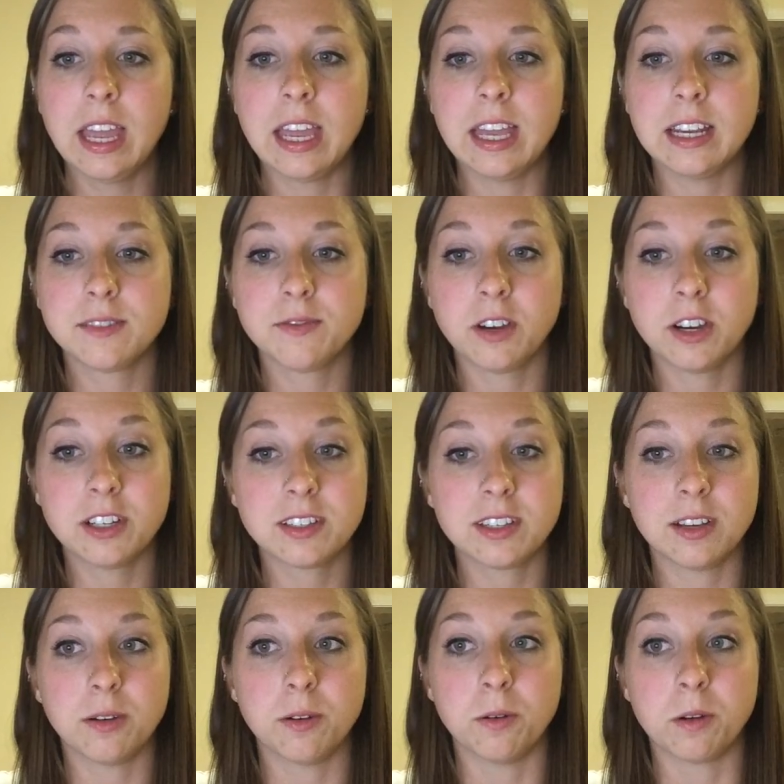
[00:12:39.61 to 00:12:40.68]
And as far as
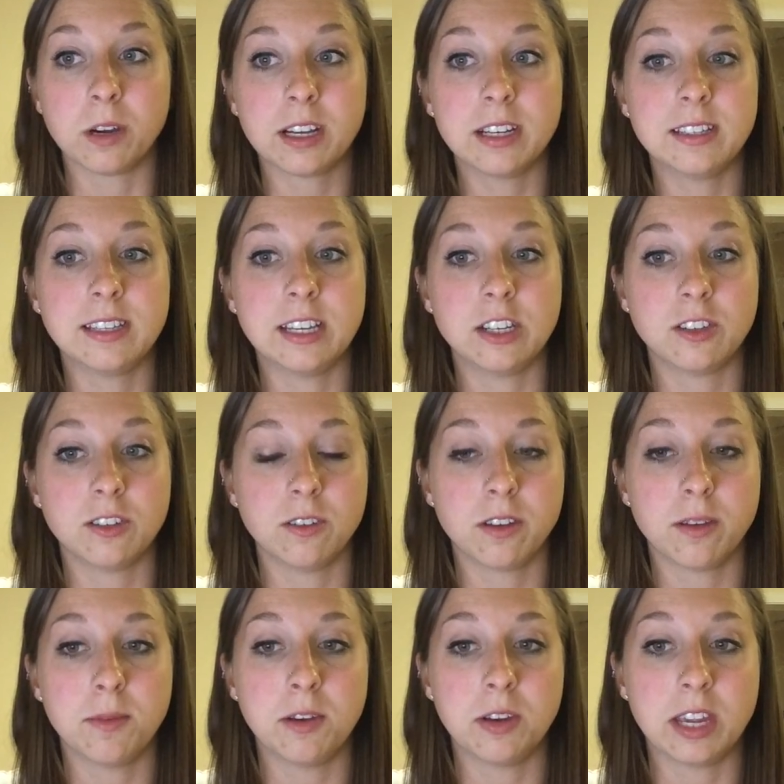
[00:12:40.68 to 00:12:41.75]
organizational
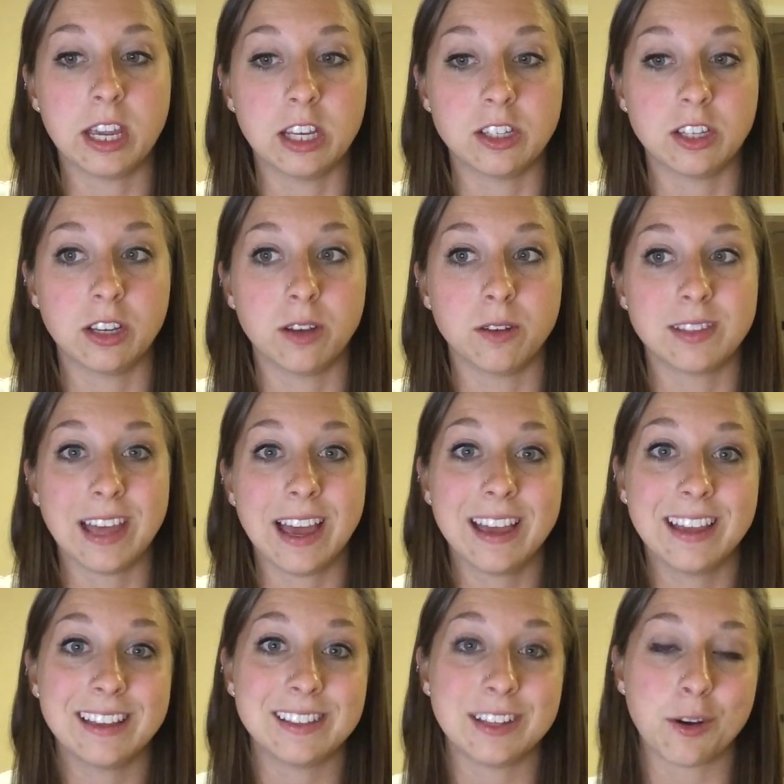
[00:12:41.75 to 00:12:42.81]
communication goes,
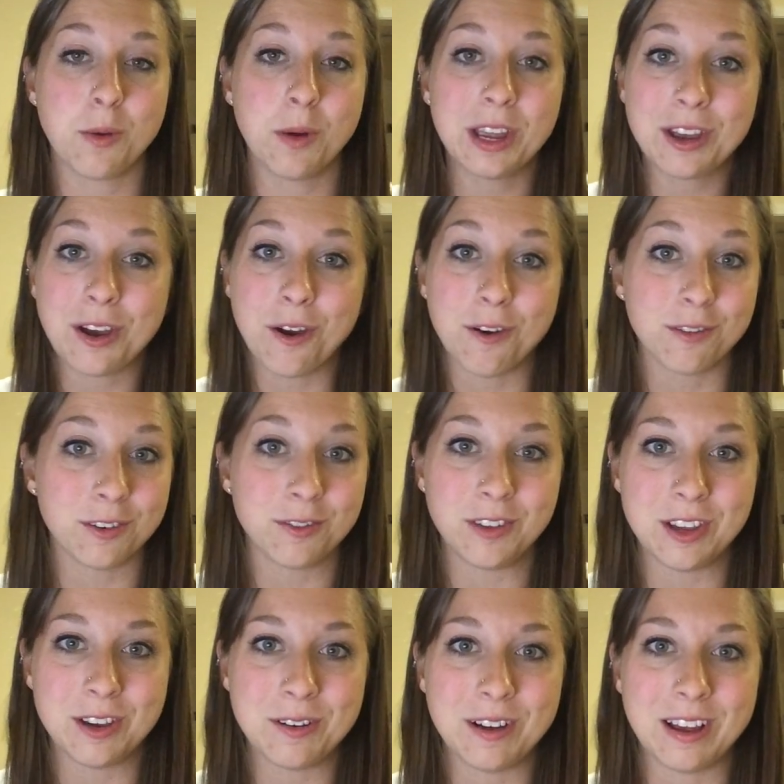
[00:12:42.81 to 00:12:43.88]
that is a quick
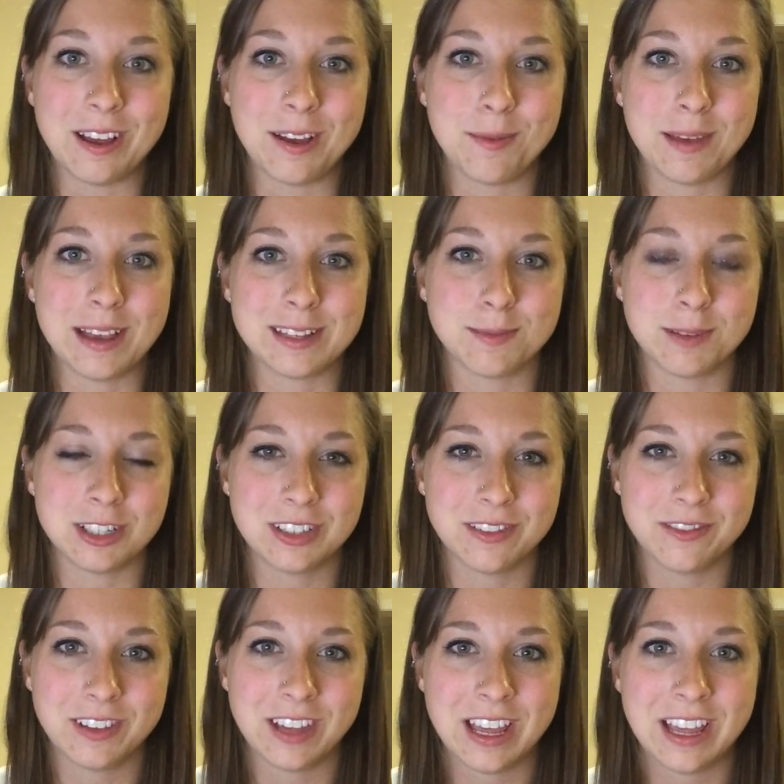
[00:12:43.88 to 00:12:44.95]
overview as much
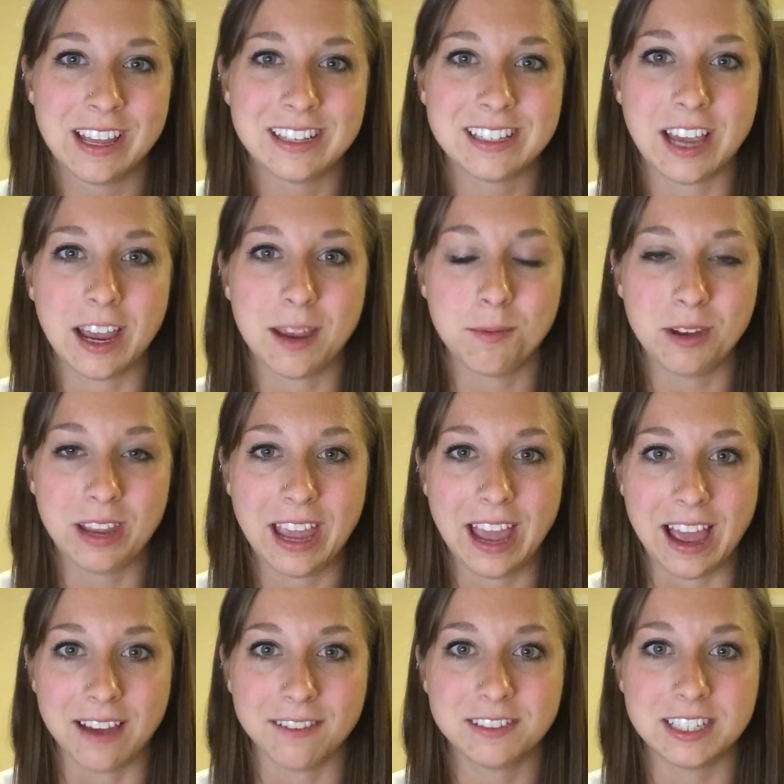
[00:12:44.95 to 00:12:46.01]
of time we
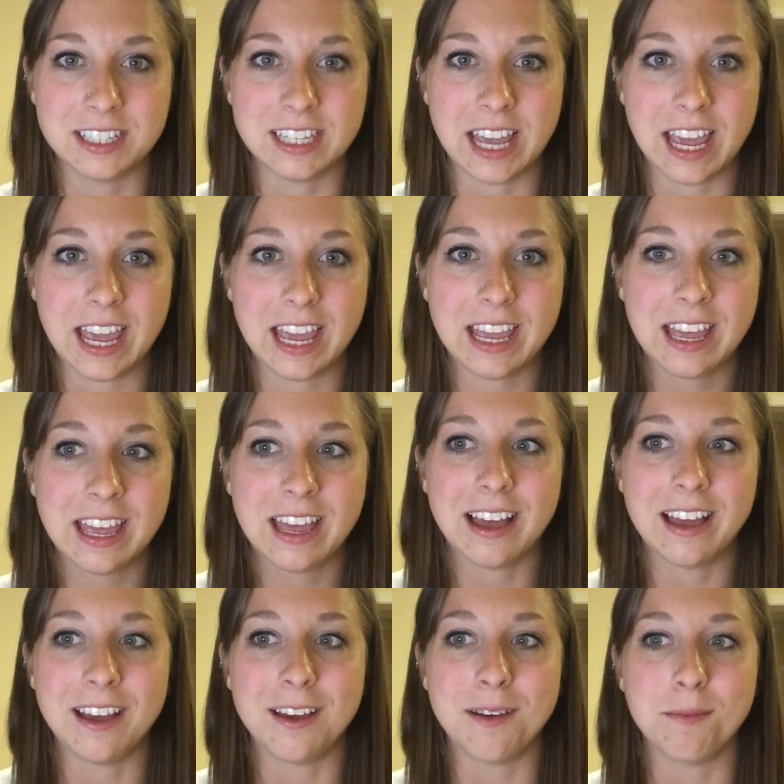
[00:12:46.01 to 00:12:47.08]
have today.
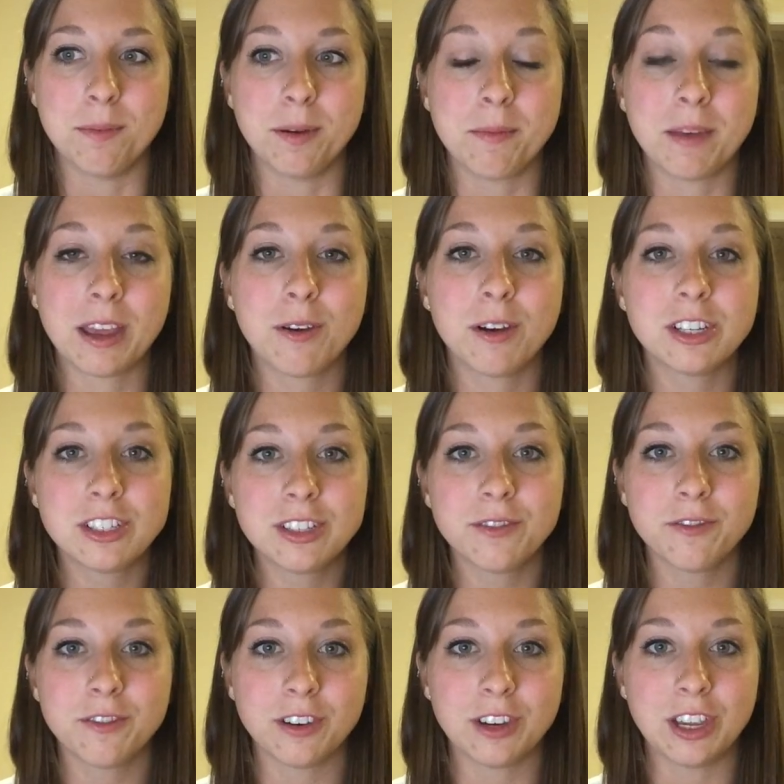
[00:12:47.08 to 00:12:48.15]
But my
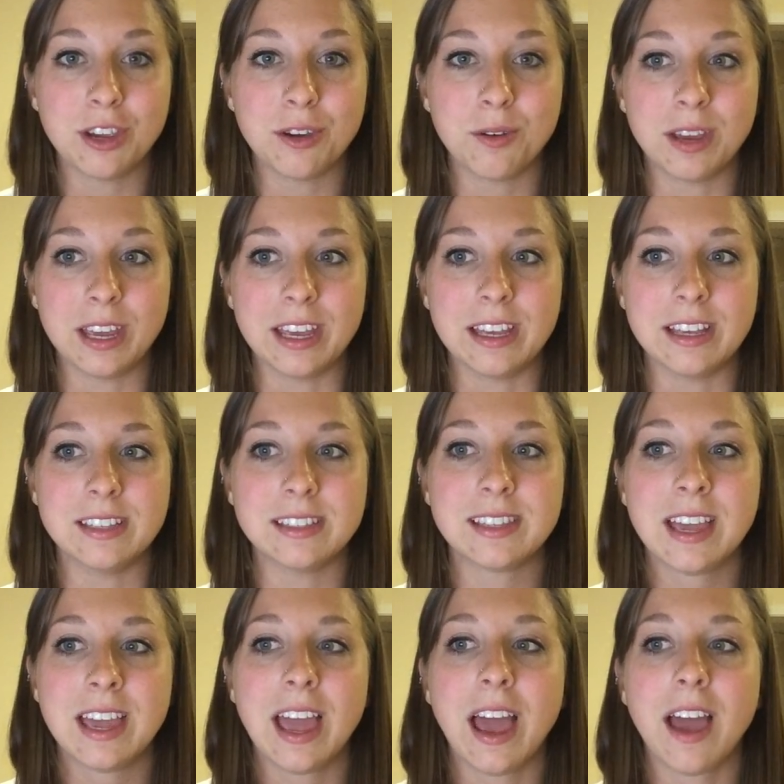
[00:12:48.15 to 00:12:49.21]
question for you is,
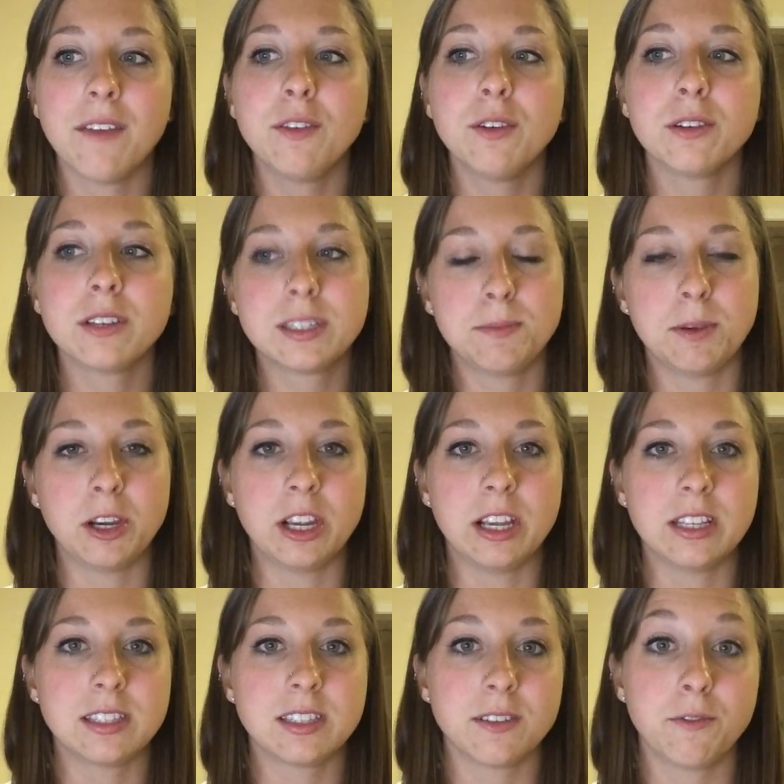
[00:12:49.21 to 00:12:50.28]
have you
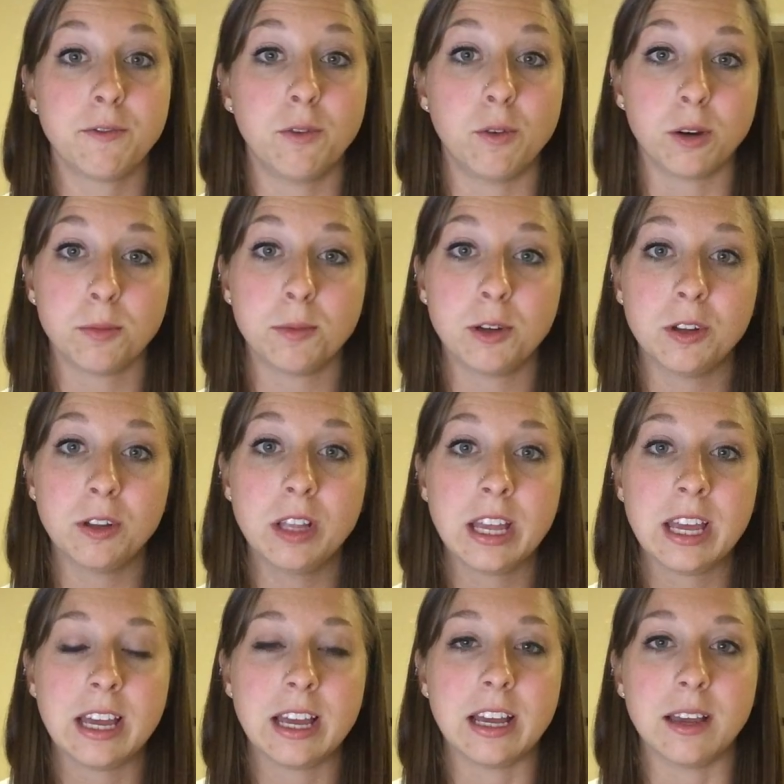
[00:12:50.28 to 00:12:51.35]
experienced formal,
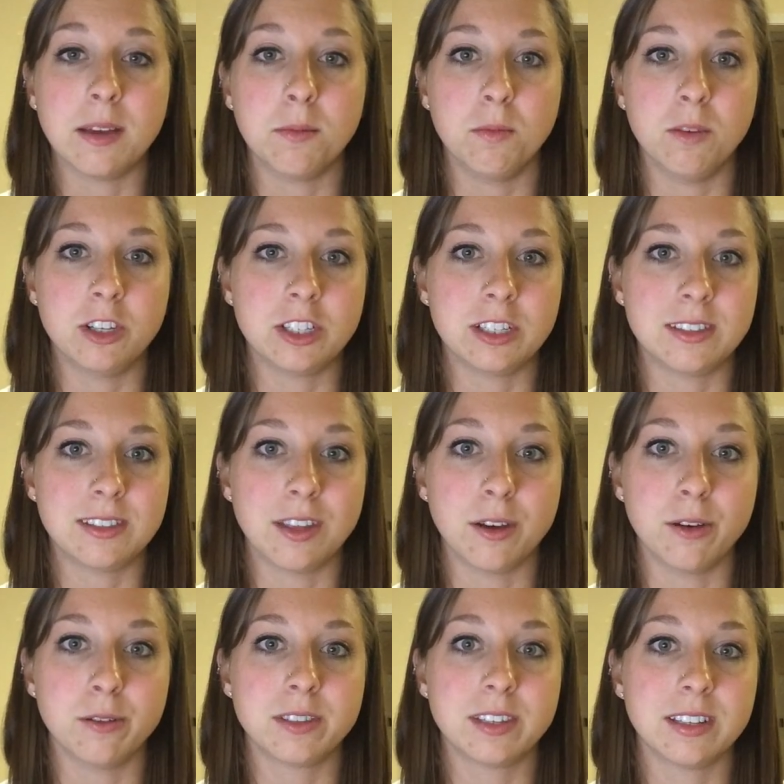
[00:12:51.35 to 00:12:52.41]
which is
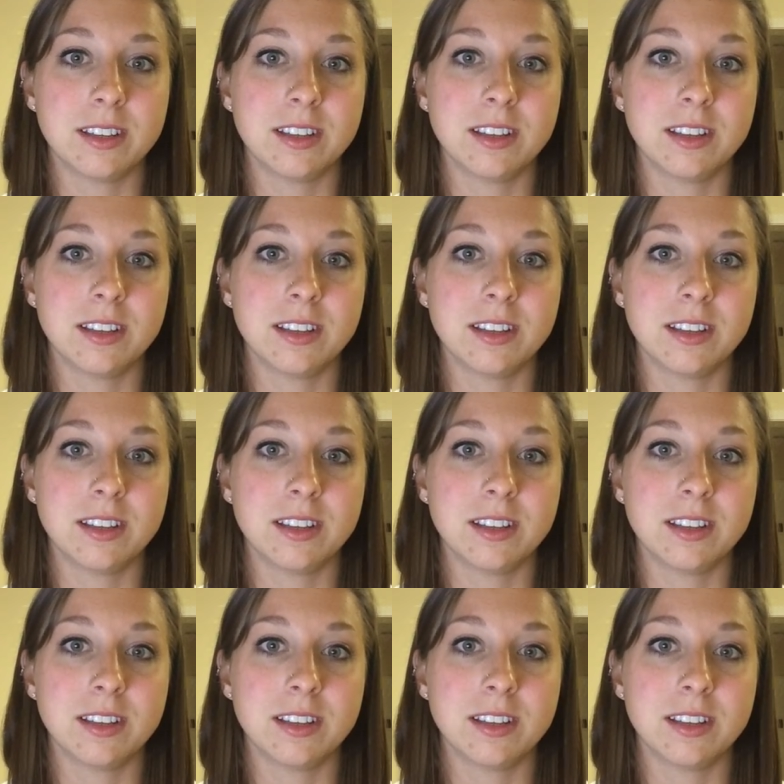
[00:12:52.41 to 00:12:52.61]
those